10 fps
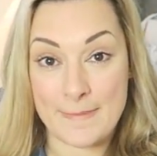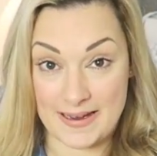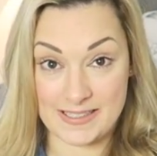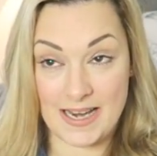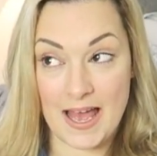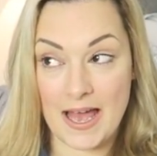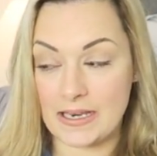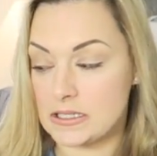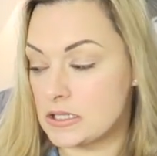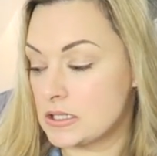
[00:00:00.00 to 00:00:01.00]

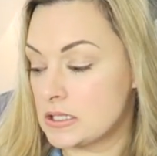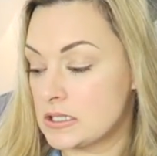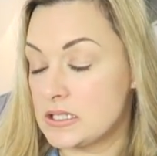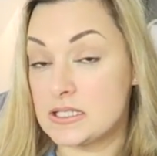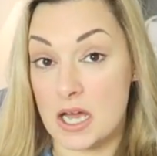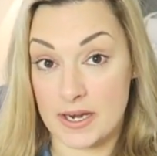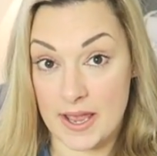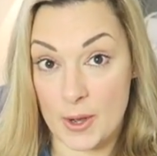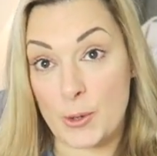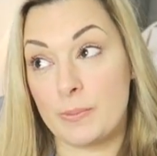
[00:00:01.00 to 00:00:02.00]
matalan
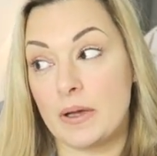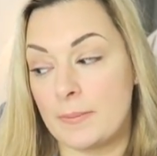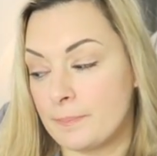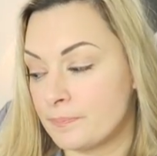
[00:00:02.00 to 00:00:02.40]
dunelm